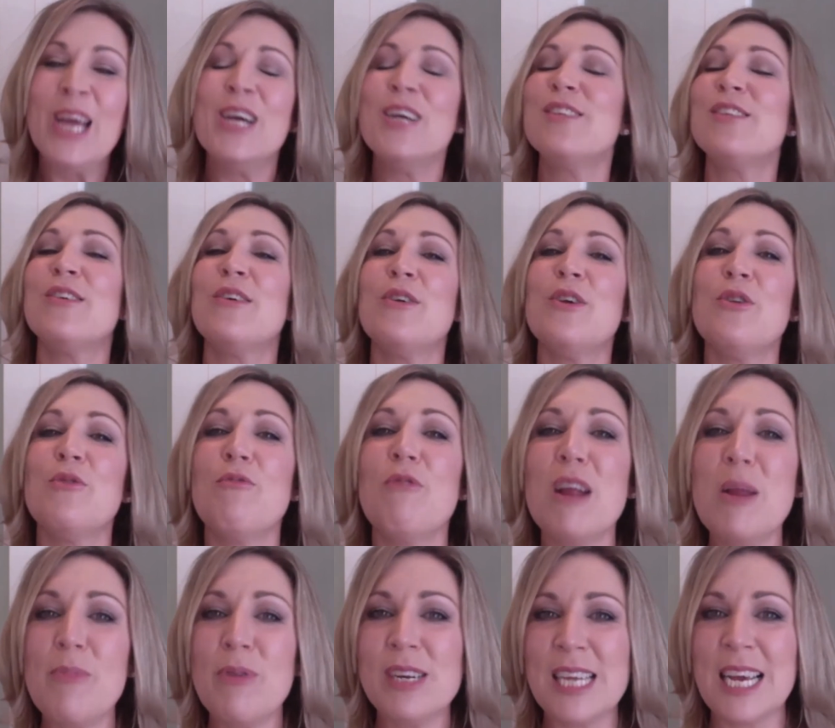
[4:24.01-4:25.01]
So your
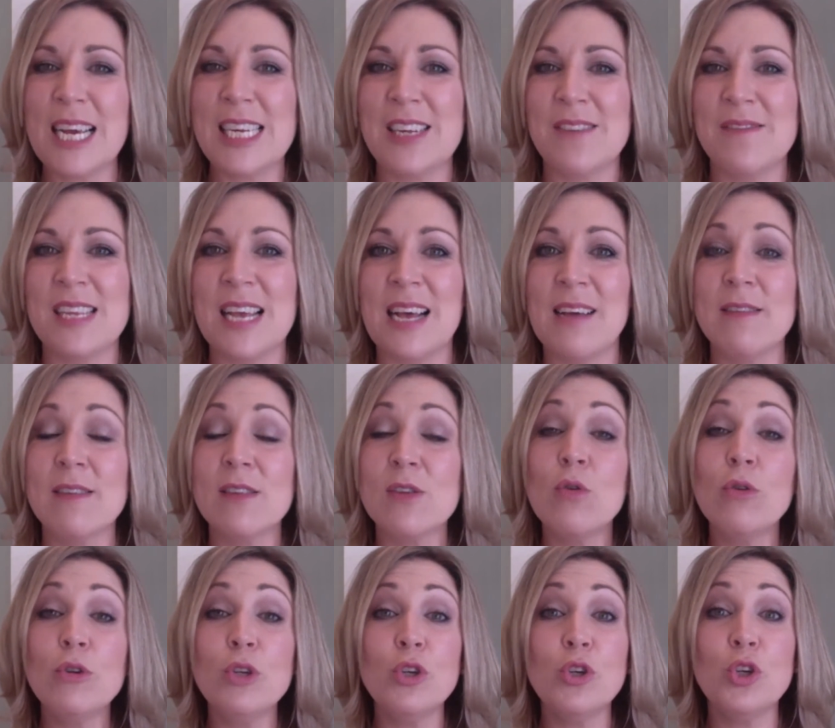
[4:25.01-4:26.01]
reproductive cells, it's
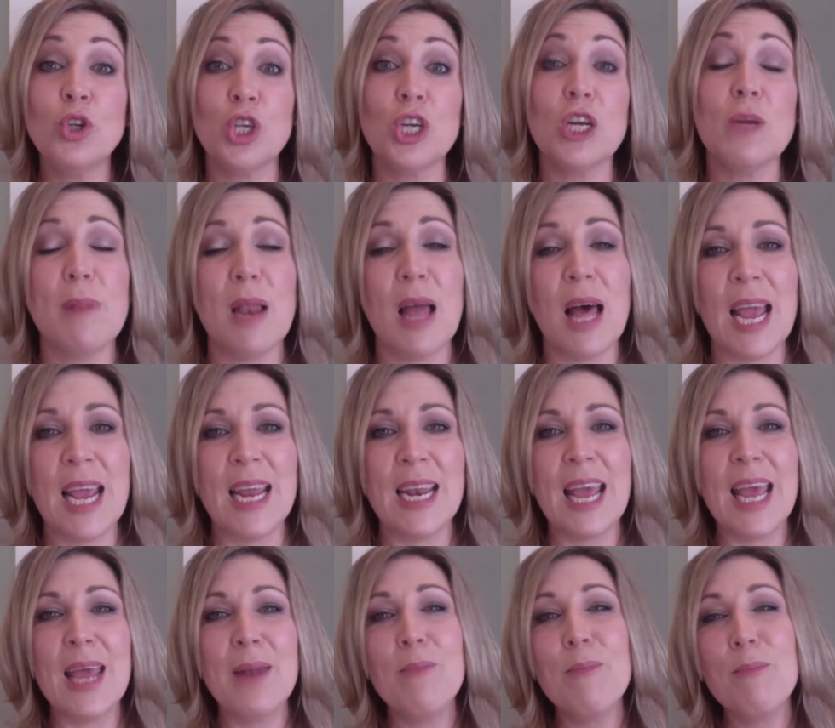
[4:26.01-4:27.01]
called your germline,
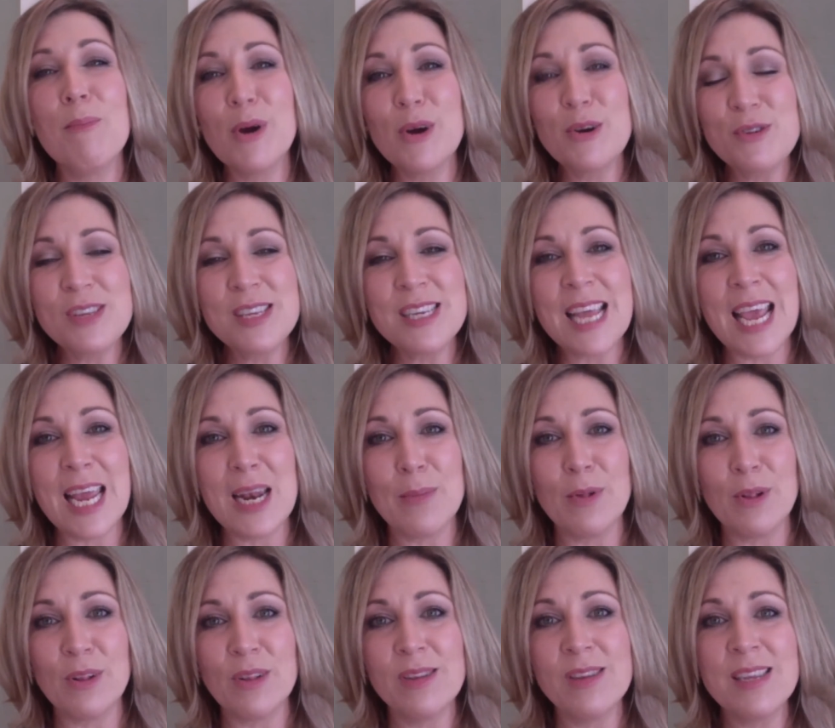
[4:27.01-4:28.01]
and most
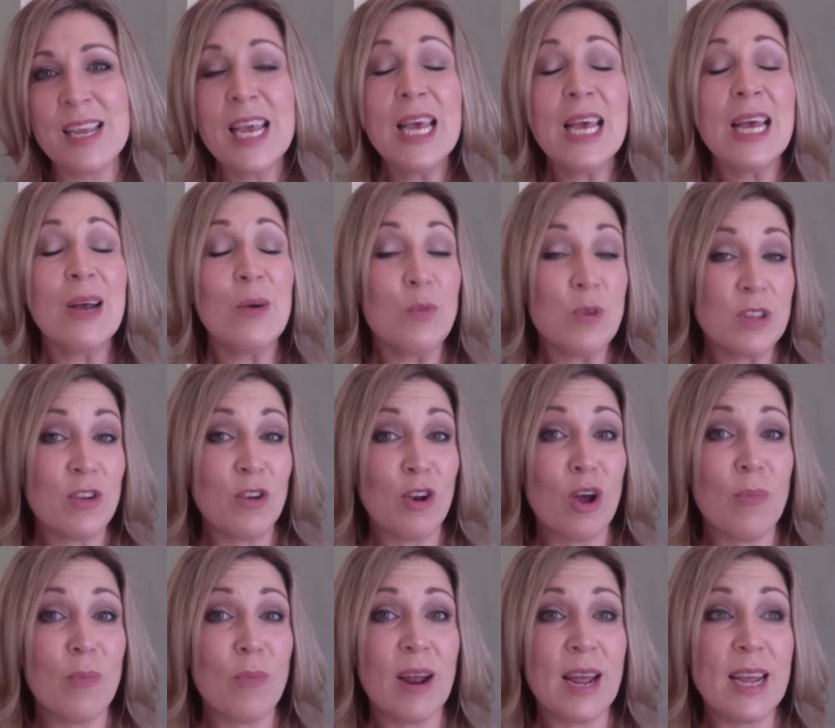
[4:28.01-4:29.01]
animals with
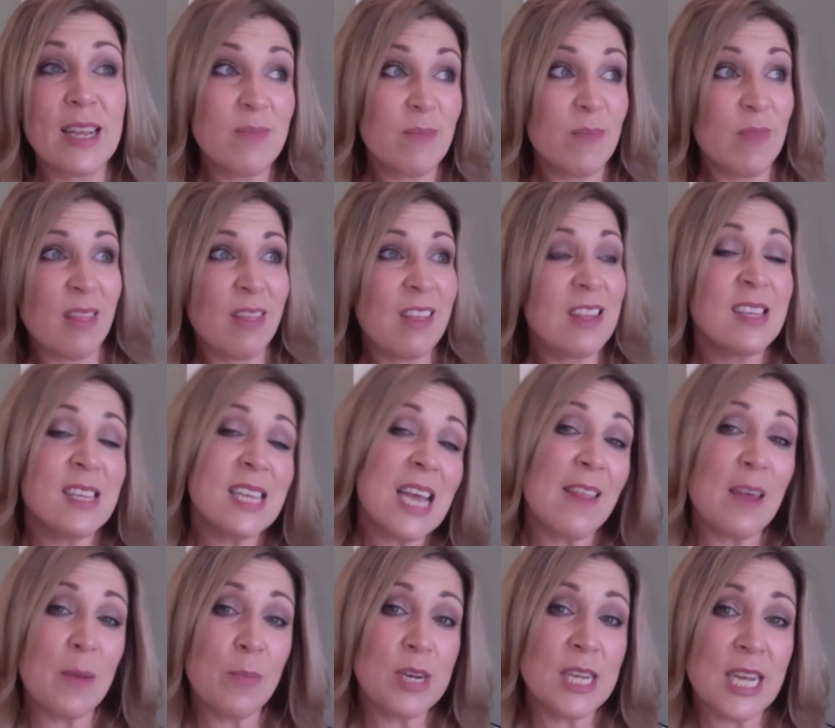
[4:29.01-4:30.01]
telomerase, this is how
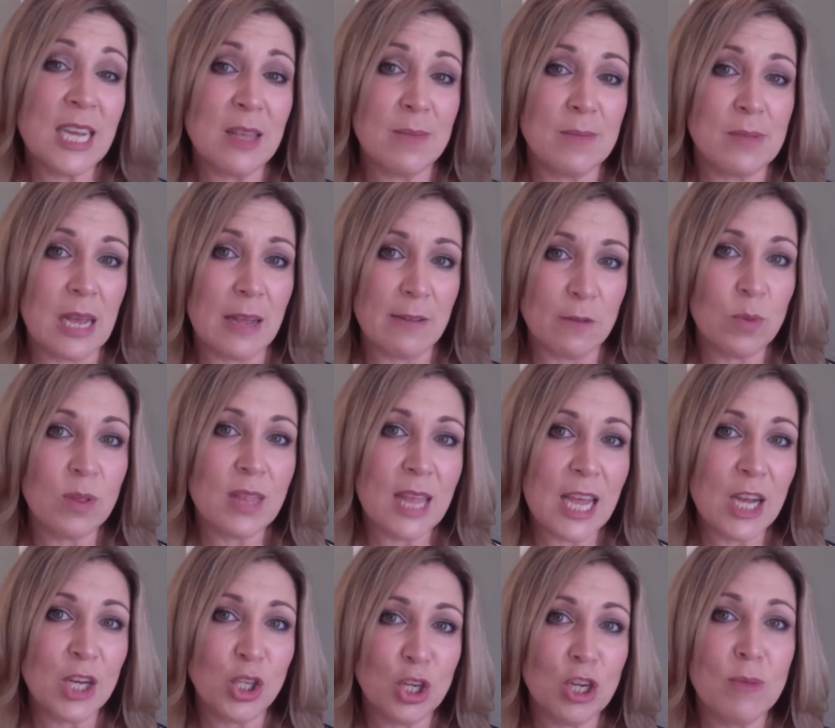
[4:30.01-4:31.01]
they protect themselves, with
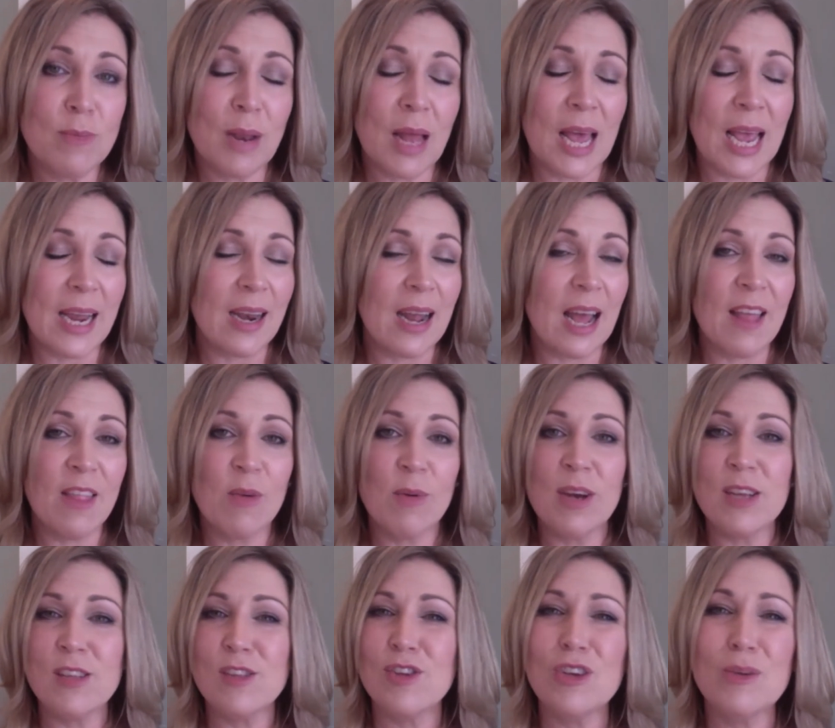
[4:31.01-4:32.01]
that germline.
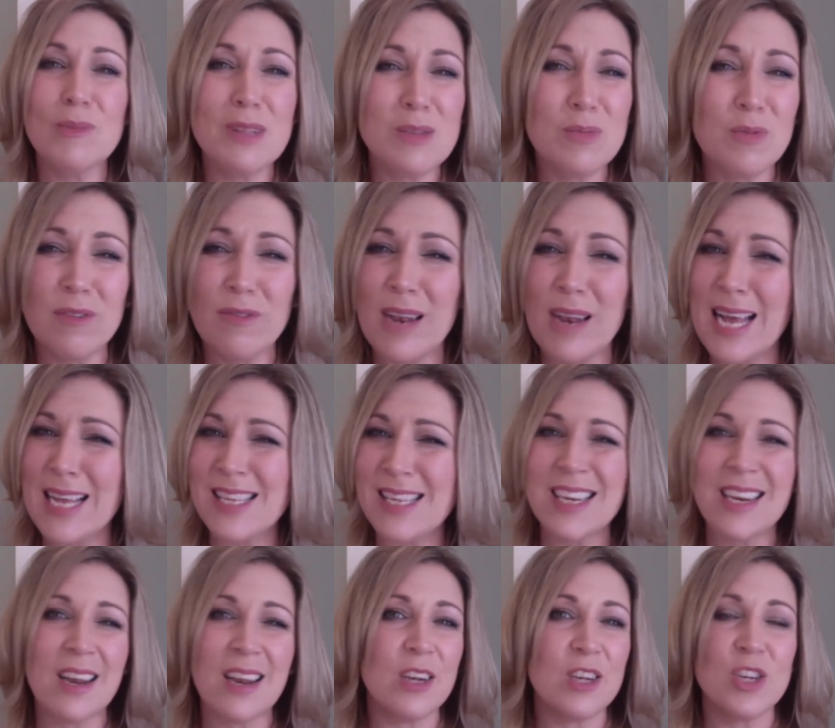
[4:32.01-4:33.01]
Otherwise, humans would have
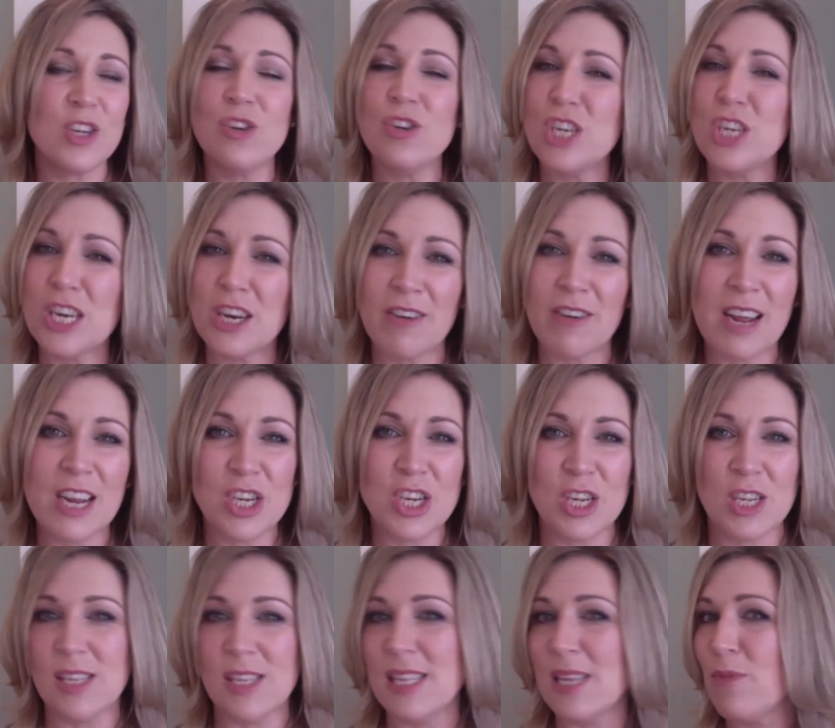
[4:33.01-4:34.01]
lasted like 2
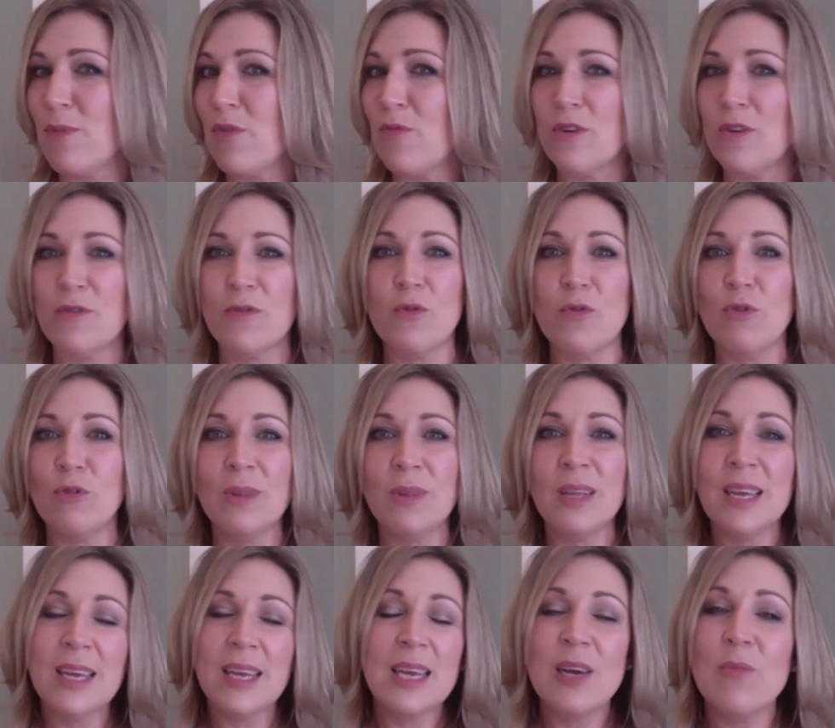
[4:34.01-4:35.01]
generations, then we would
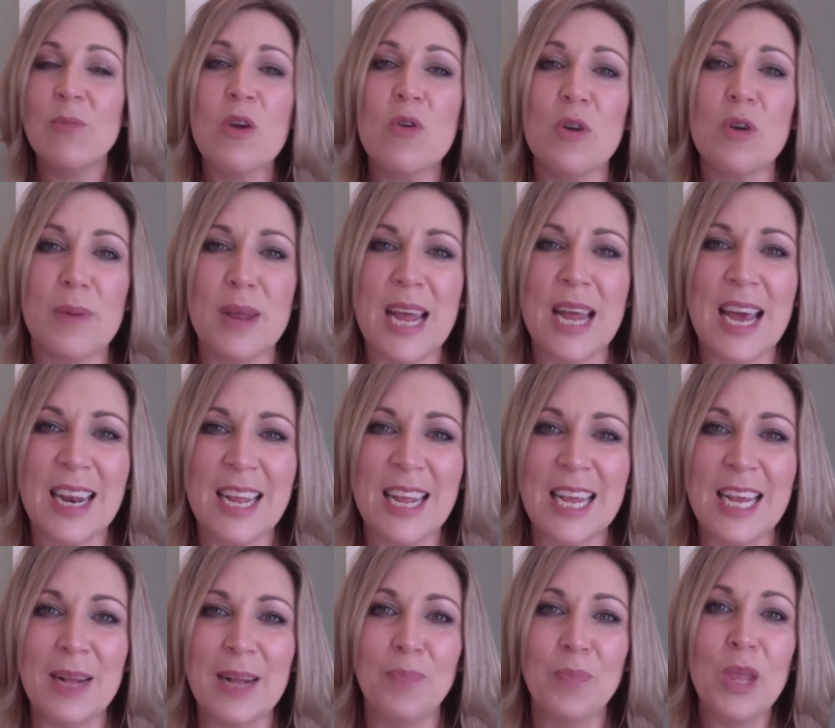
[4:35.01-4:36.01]
have been out of
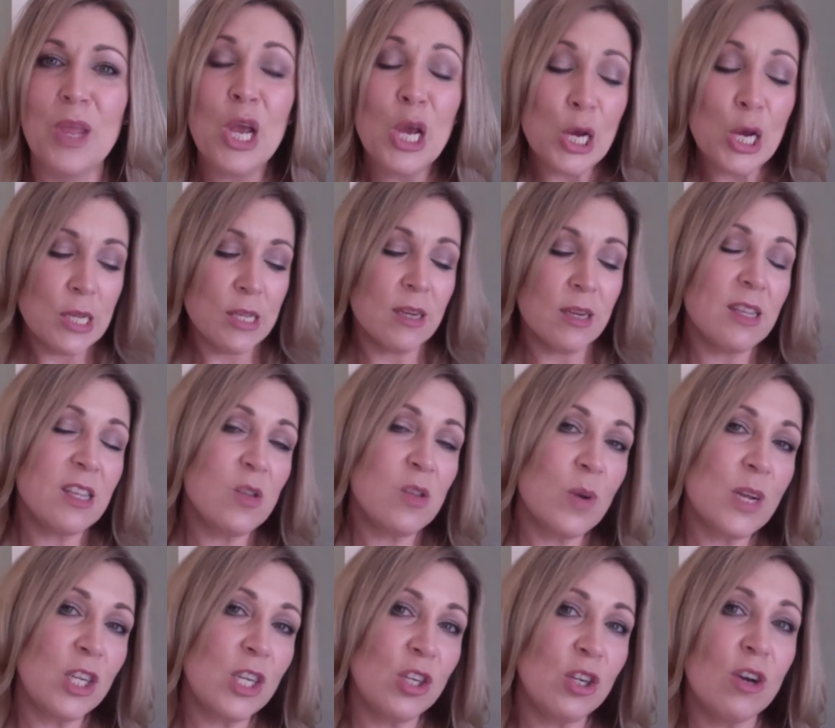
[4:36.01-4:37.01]
here. So it's
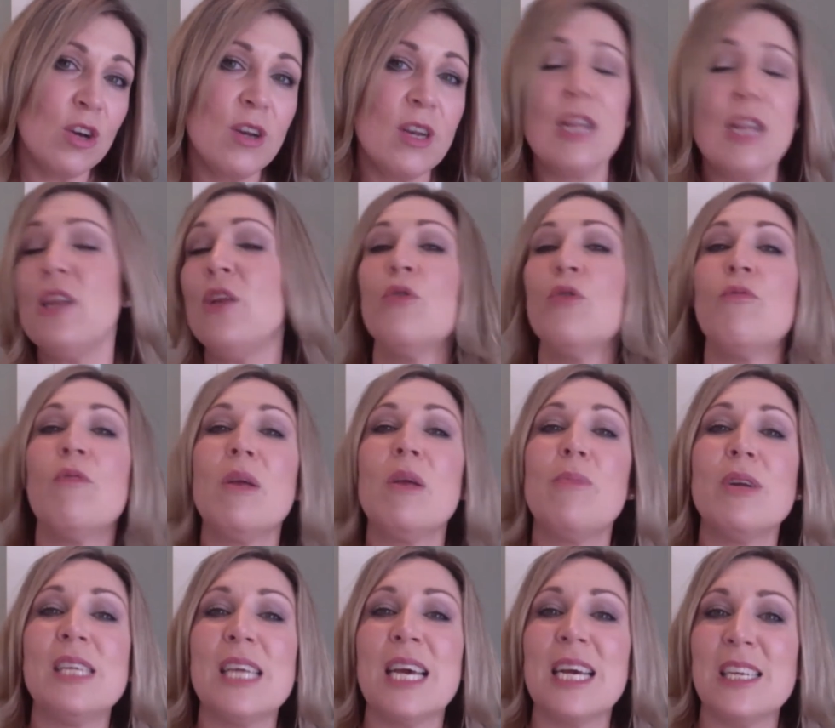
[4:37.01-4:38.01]
switched on in your
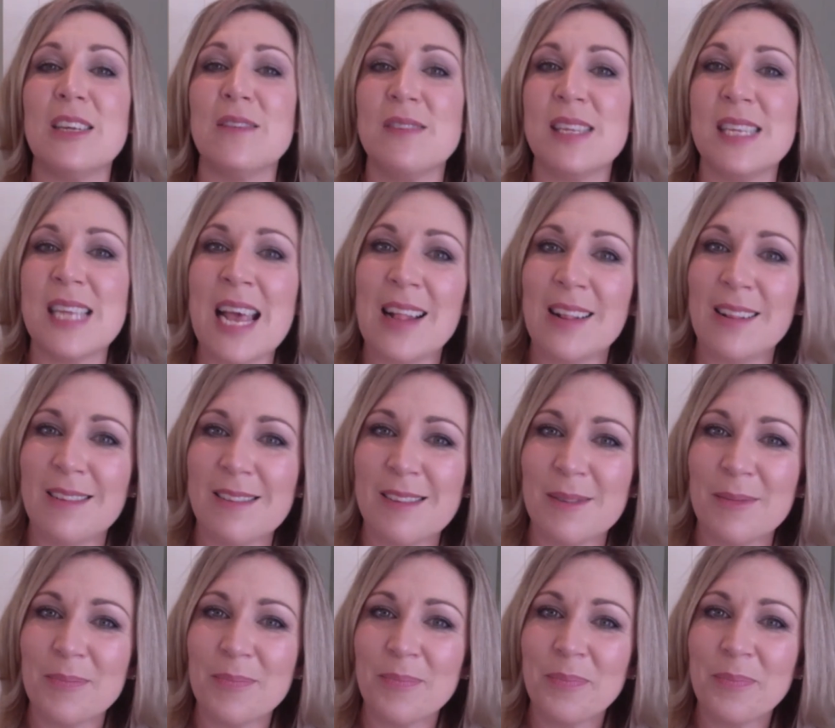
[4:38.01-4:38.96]
reproductive cells.